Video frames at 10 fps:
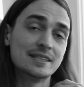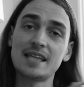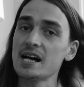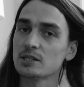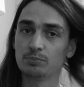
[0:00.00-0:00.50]

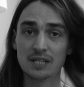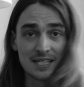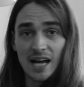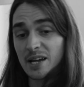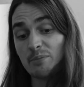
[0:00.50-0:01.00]
That's
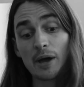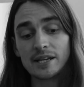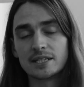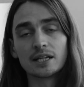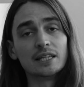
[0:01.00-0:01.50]
designed
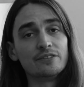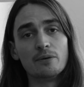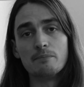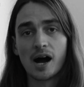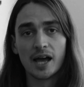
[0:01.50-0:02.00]
basically for
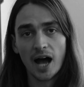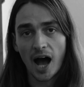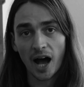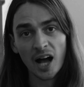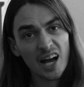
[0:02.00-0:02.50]
my
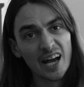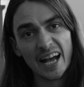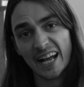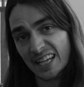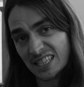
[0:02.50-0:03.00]
hair.
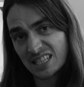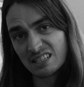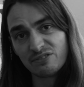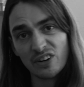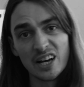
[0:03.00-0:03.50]

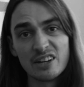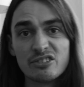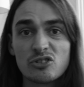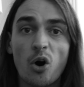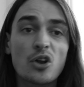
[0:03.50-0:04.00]
It's for if
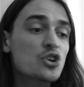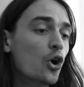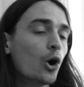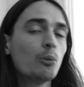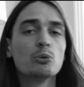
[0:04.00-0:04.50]
you've got
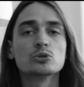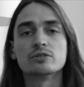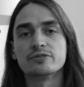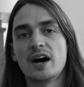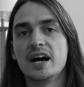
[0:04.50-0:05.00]
normal to
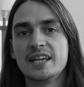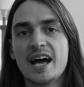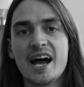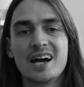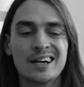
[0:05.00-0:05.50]
fine
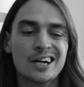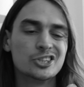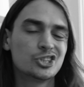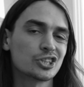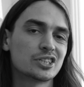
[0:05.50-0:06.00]
hair,
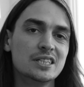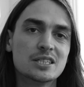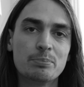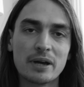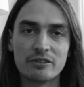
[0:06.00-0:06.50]
just
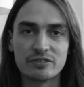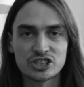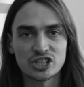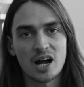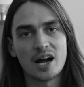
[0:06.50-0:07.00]
needs a bit of
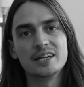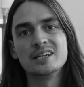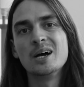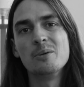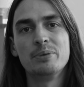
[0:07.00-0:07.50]

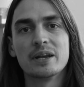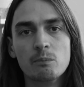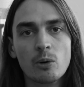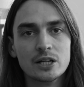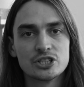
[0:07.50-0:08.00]
shine, bit of
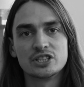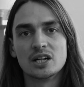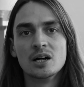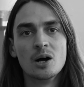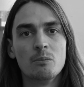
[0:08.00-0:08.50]

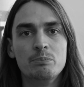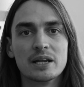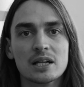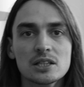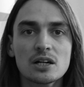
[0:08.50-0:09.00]
moisture,
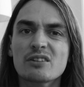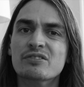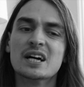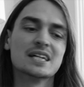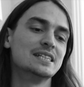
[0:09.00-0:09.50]
bit of
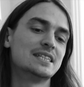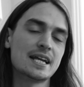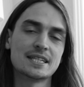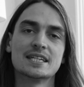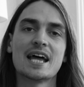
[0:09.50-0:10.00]
love, your
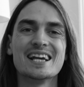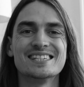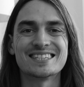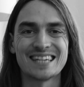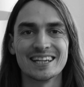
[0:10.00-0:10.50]
day-to-day
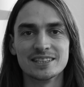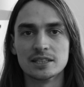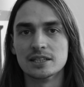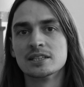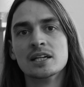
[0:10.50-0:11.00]

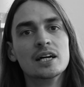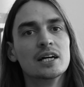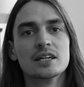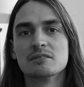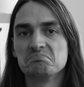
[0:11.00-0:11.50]
standard
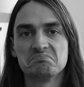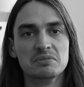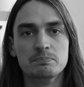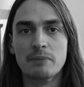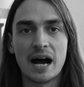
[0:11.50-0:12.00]

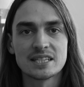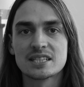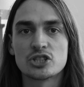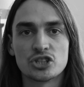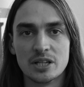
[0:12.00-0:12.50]

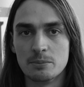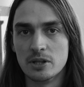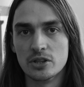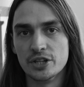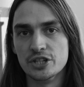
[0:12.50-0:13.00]
mask
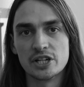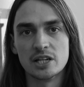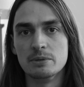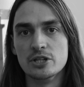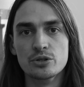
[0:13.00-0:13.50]
treatment that you're going
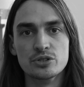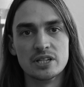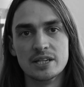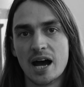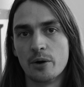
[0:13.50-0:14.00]
to be
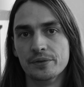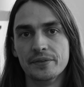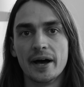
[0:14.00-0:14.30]
using now and